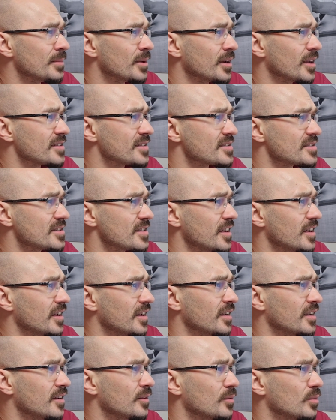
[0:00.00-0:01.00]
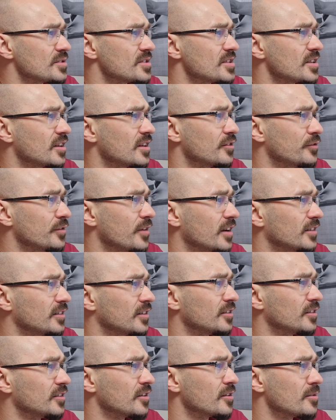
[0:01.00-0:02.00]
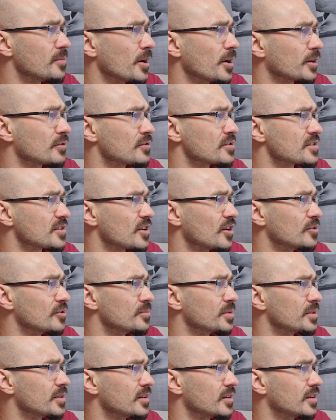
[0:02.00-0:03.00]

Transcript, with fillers: But let's see, what's he gonna find under the microscope?